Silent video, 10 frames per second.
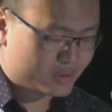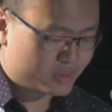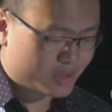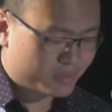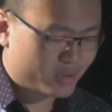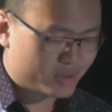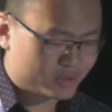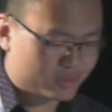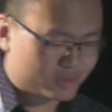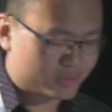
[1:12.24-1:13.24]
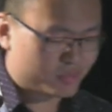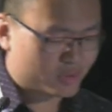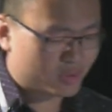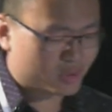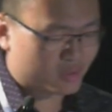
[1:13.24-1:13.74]
appearance due to body
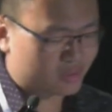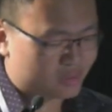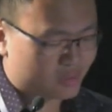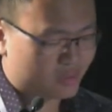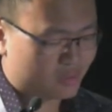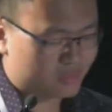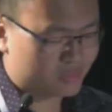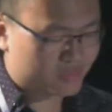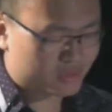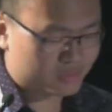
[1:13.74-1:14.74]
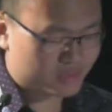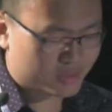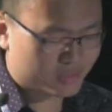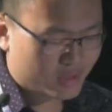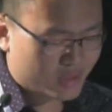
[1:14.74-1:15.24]
occlusion or low resolution,
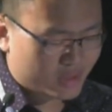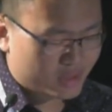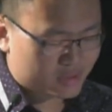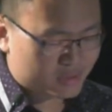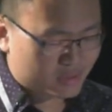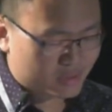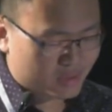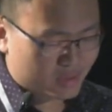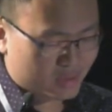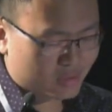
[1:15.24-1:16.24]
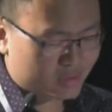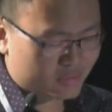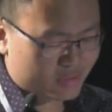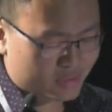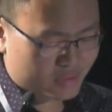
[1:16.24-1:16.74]
it is, uh, not
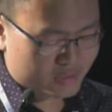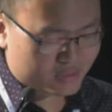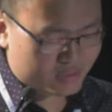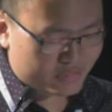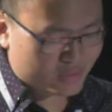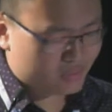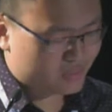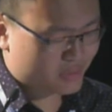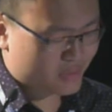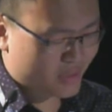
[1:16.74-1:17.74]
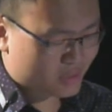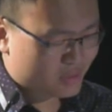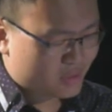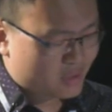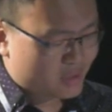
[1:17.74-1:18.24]
it is difficult to detect.
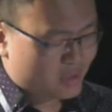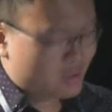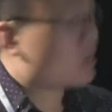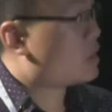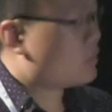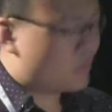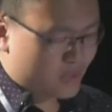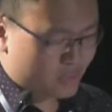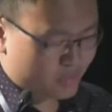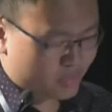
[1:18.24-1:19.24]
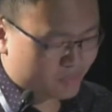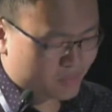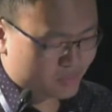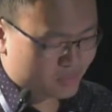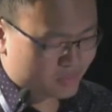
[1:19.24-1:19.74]
Uh, in our work, we
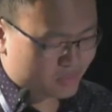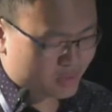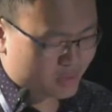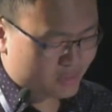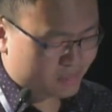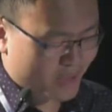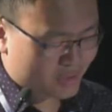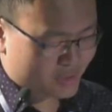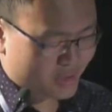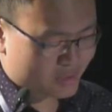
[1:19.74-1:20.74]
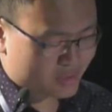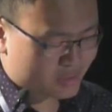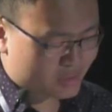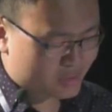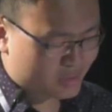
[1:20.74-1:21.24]
propose to learn part detectors
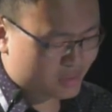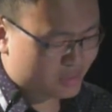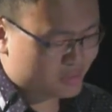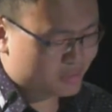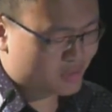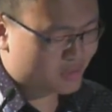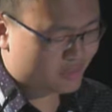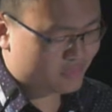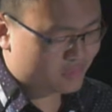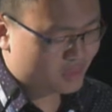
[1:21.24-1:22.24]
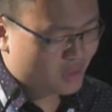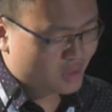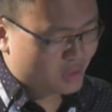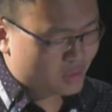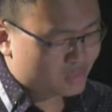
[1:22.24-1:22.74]
uh, using multi level uh,
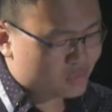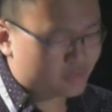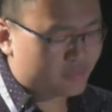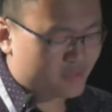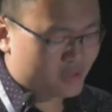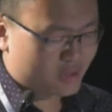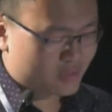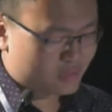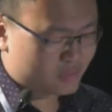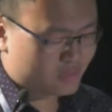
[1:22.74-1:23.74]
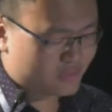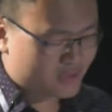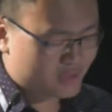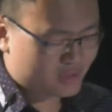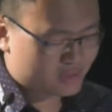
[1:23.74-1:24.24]
loose supervision.
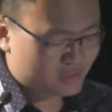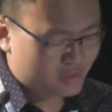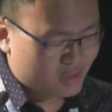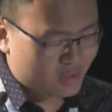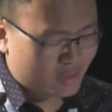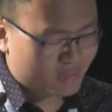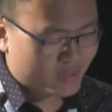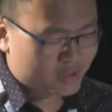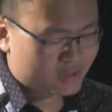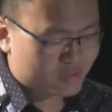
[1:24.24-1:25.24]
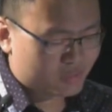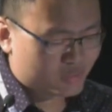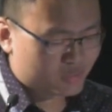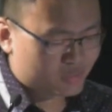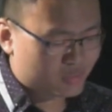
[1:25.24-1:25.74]
Our methods aim to
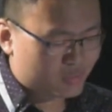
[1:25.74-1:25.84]
lo